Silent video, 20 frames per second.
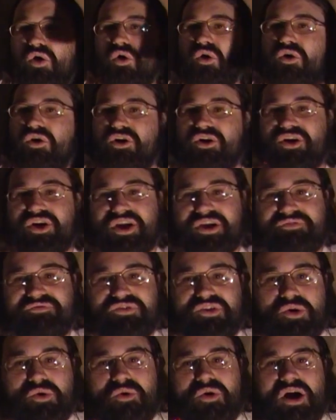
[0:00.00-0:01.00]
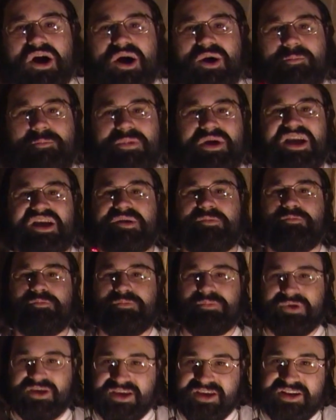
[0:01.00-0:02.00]
Or if you are a big
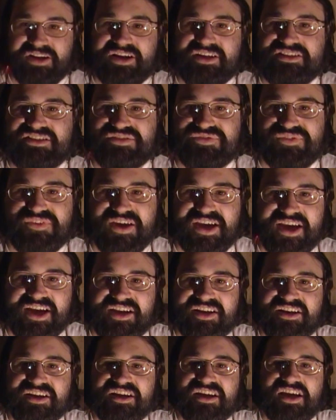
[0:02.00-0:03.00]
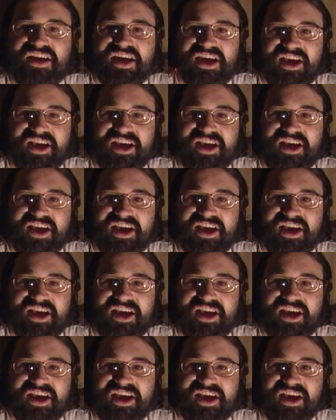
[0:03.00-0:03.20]
Peanuts fan